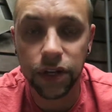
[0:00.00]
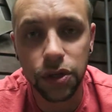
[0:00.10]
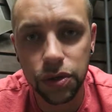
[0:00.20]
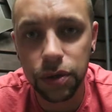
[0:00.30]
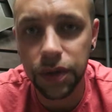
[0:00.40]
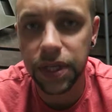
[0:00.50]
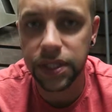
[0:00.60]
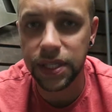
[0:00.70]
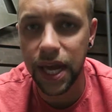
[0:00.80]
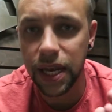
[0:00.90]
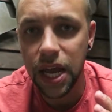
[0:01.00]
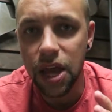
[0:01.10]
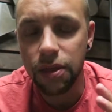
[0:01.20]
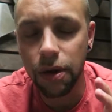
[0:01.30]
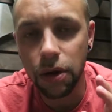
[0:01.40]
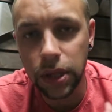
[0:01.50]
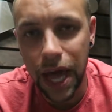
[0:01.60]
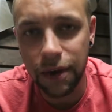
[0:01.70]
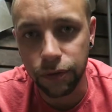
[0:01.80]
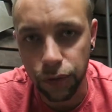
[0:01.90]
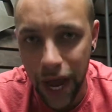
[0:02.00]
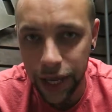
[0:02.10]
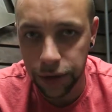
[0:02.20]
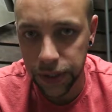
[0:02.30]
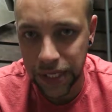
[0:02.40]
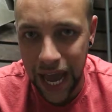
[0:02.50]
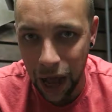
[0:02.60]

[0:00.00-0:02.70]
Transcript: And the truth is that there are a lot of writers